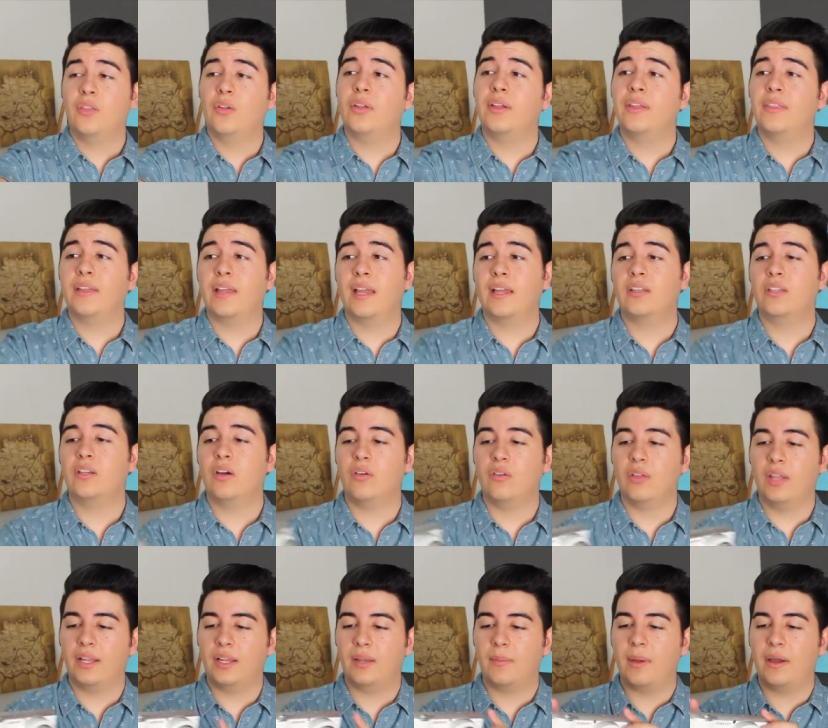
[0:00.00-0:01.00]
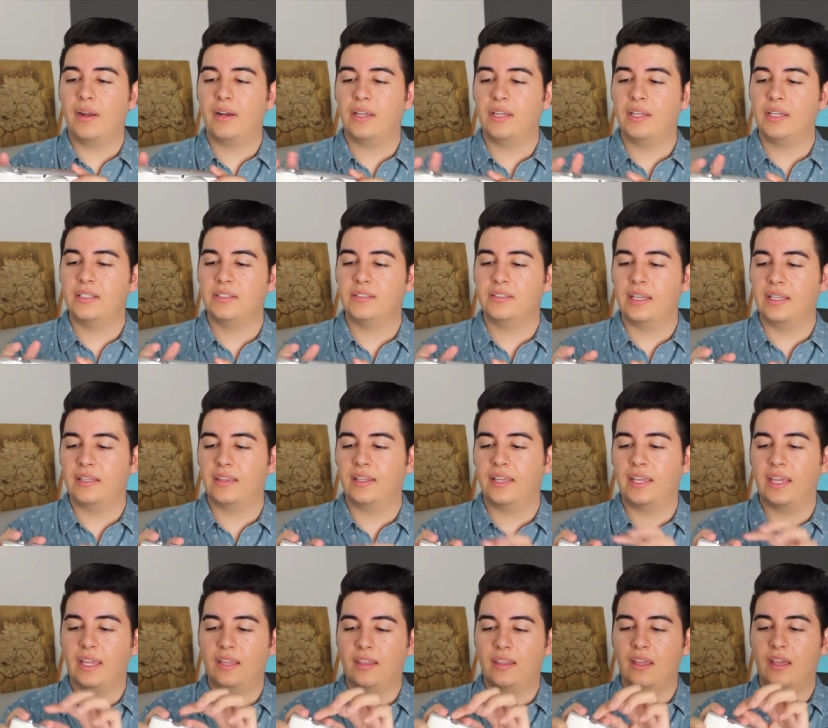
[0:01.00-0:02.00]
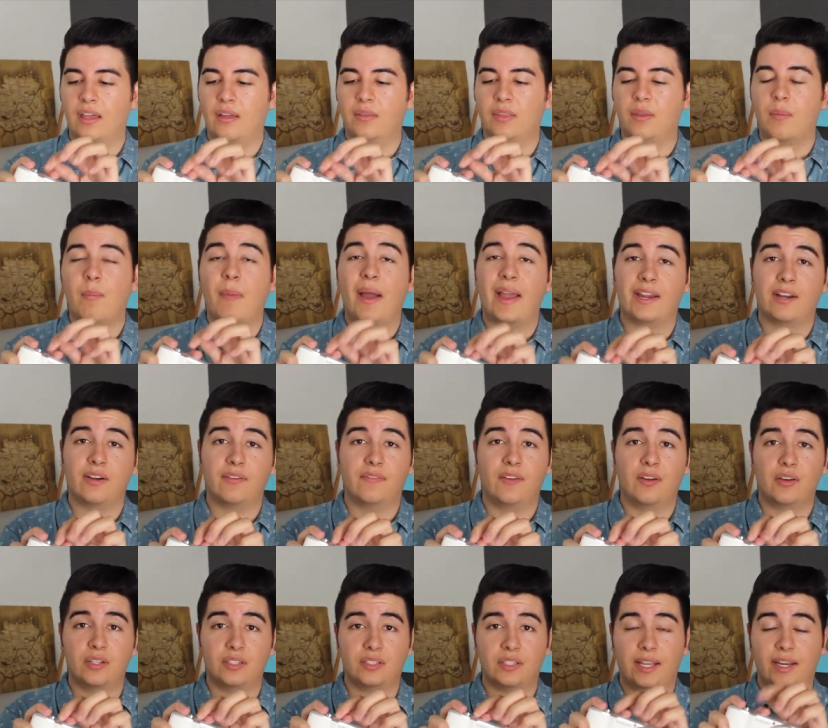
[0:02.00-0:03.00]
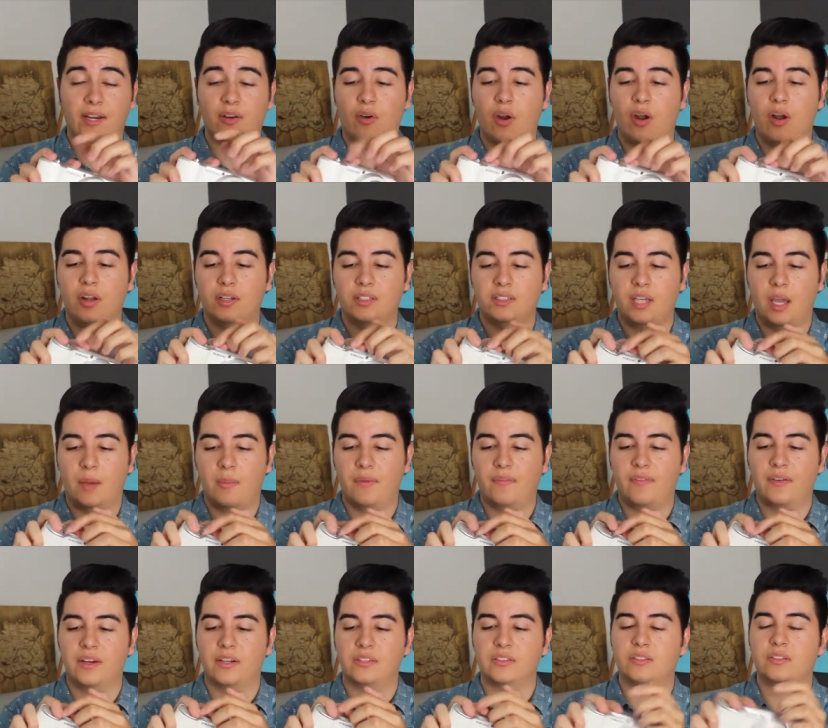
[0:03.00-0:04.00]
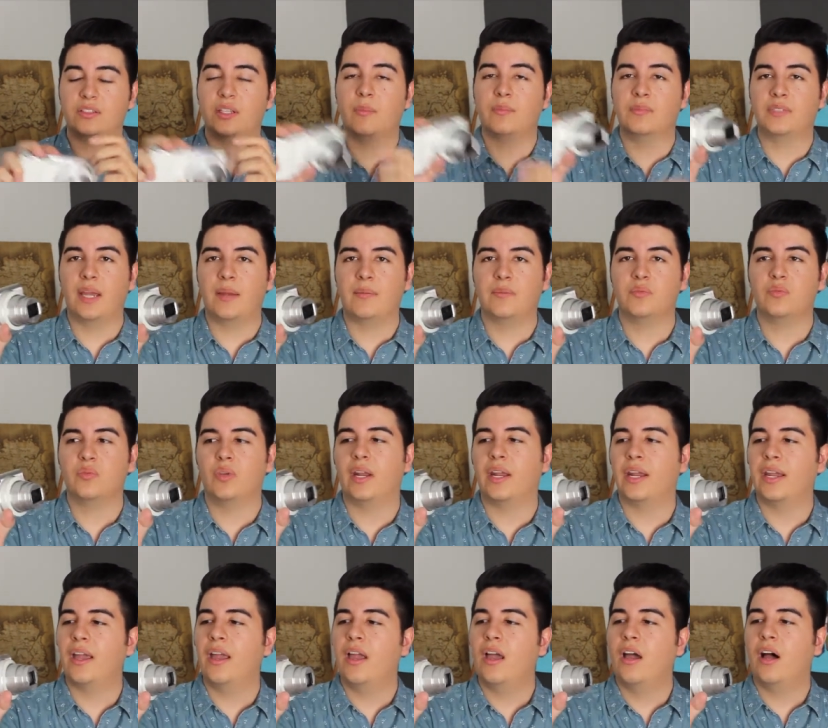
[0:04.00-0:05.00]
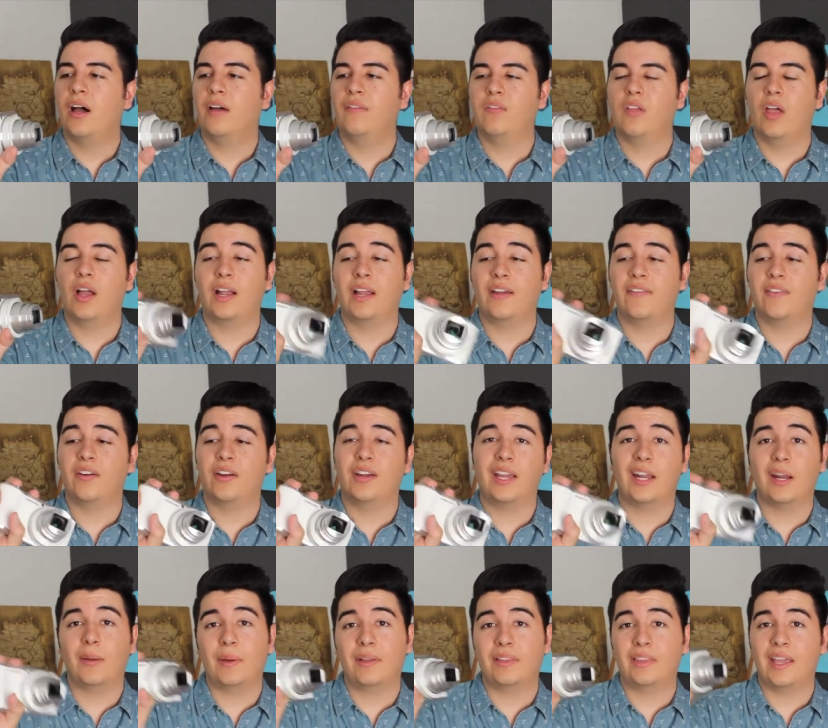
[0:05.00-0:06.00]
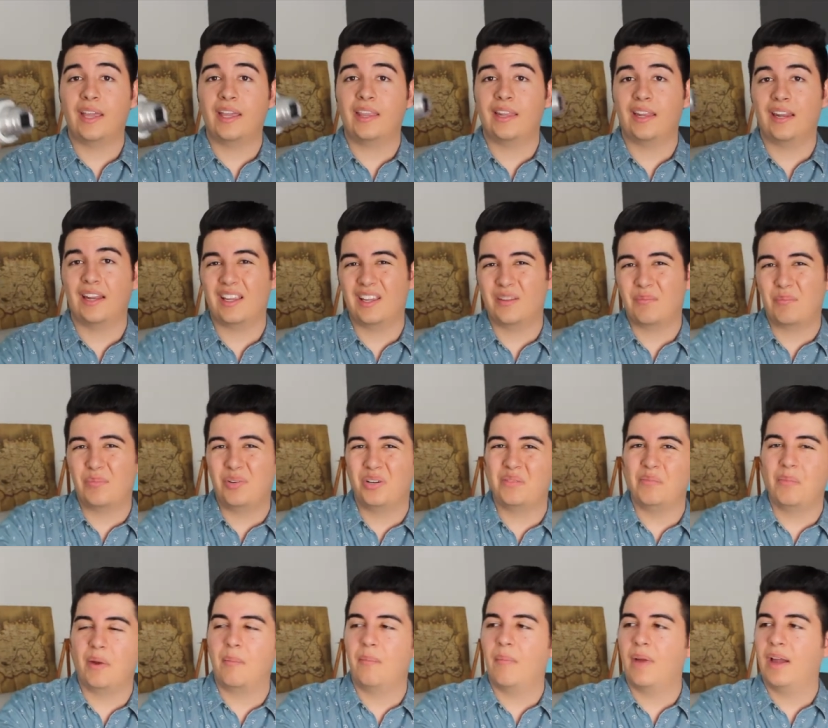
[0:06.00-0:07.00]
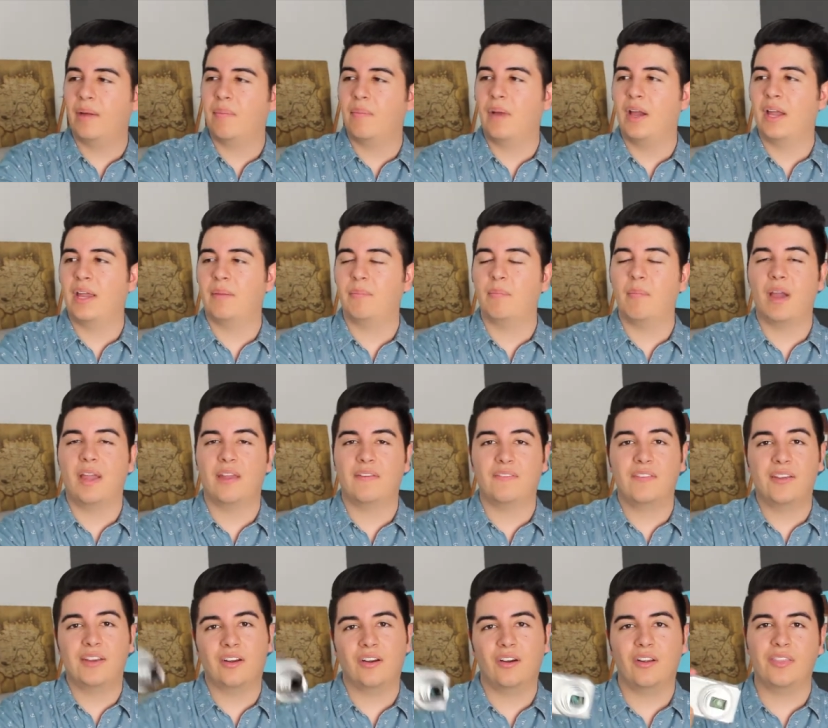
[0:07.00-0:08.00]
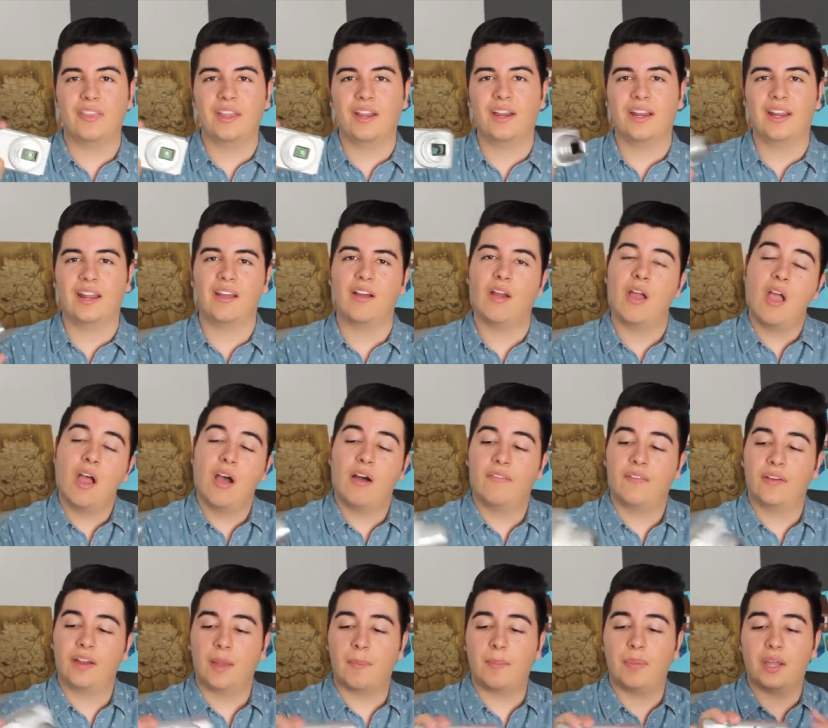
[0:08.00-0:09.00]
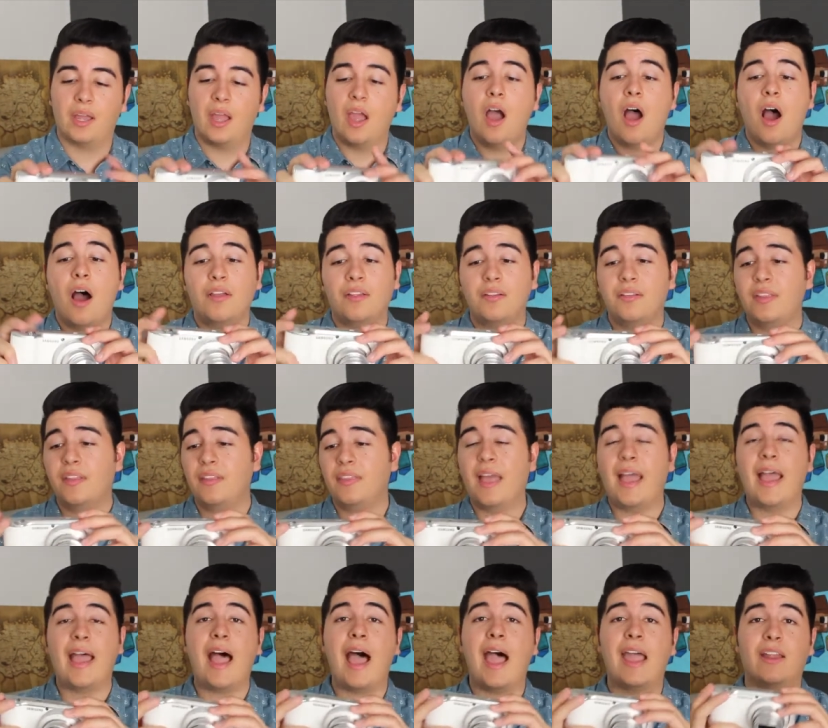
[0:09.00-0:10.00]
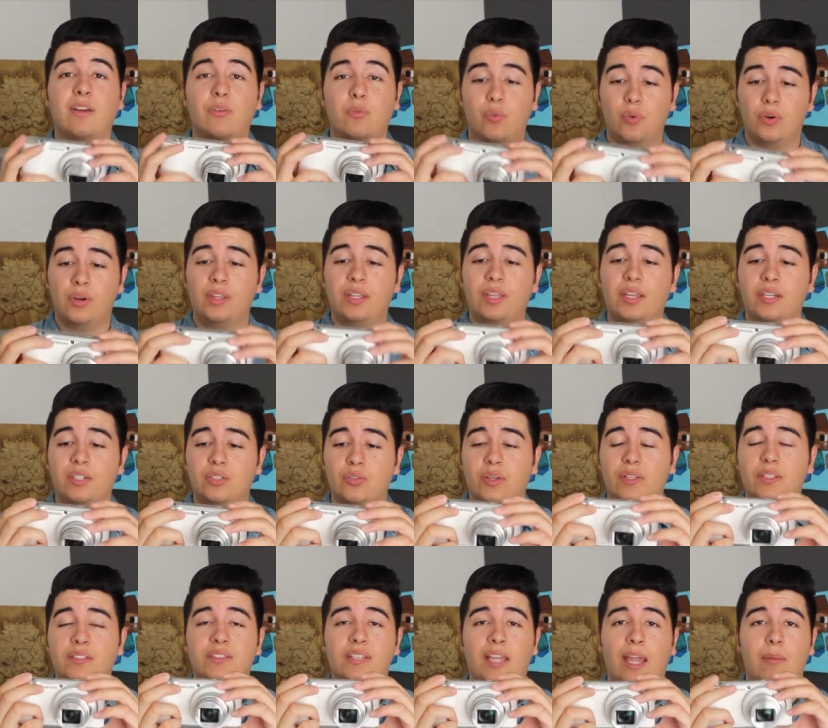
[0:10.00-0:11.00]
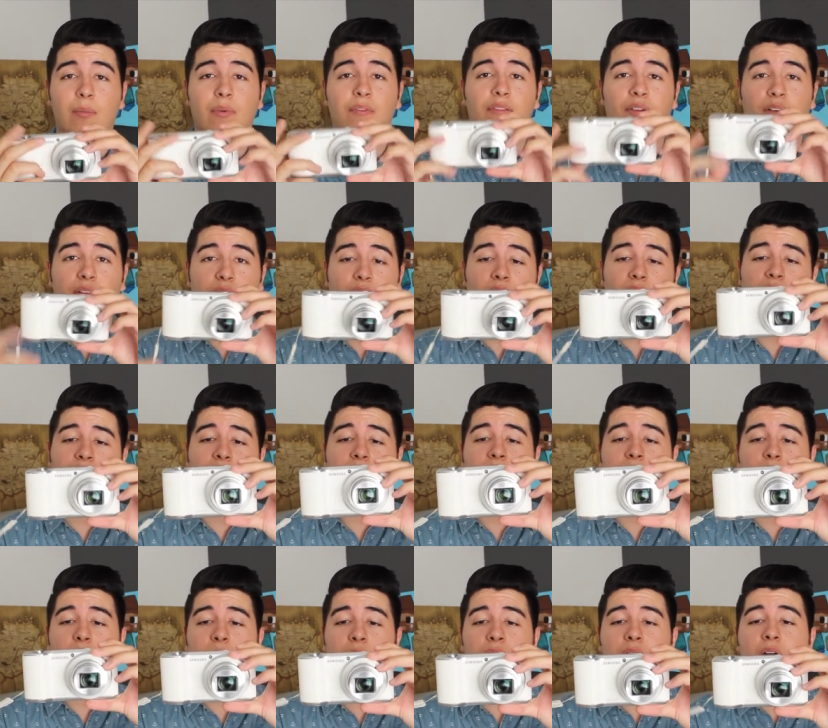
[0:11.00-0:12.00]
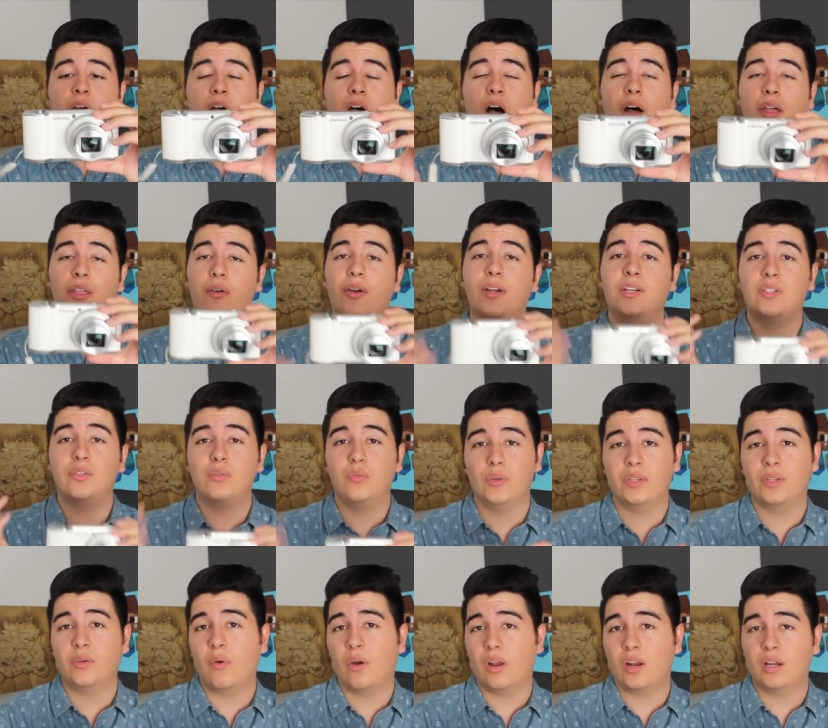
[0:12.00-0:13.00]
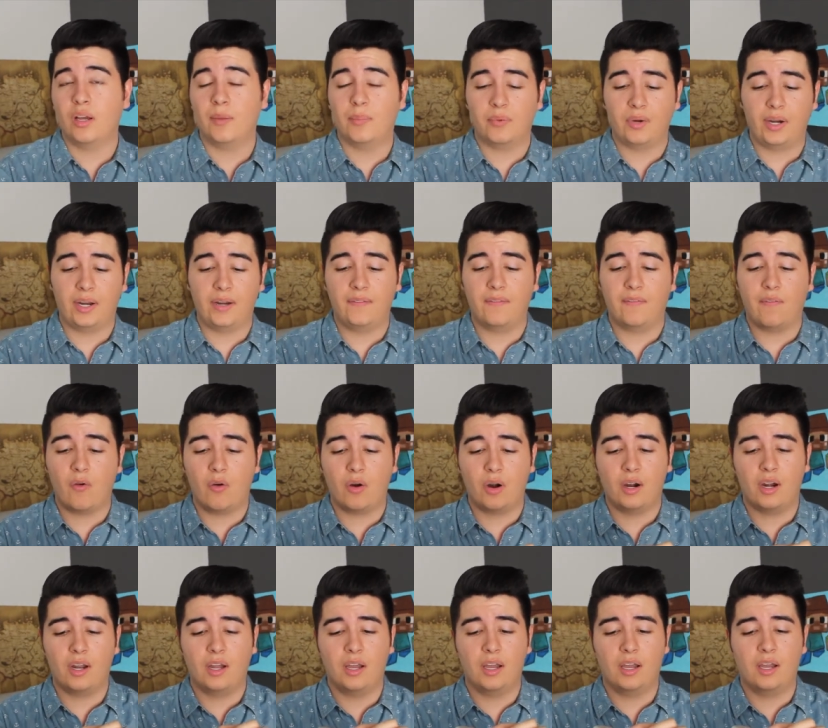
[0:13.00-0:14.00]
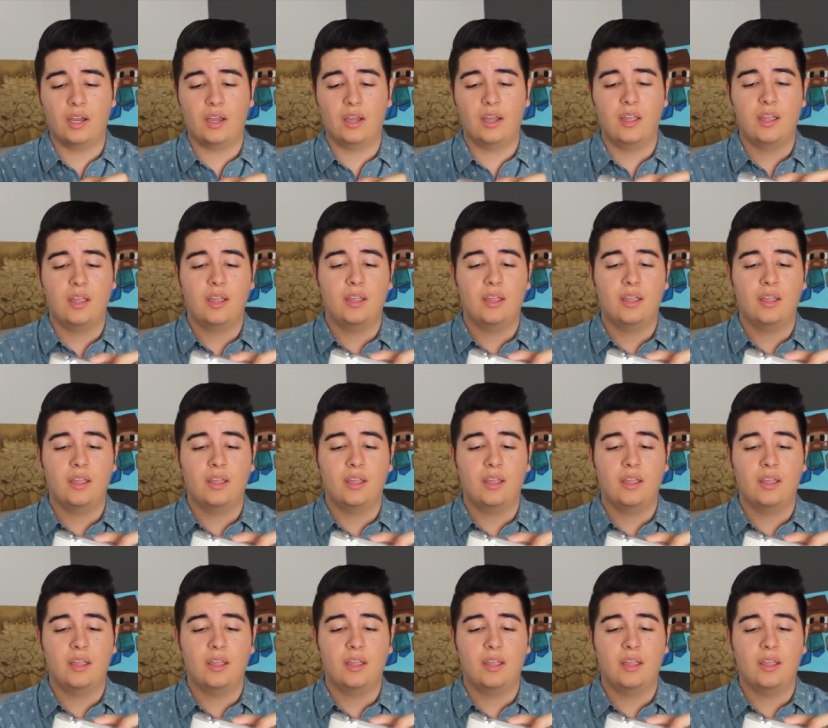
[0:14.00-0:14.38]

The only thing I don't like about it is that the, the, the, microphone is like on top of here, so sometimes when I, I vlog, I forget about that and then I put my, my, my finger on there and I, will forget. But other than that, I really enjoy this camera for a vlogging camera, although I do really want to upgrade for uh,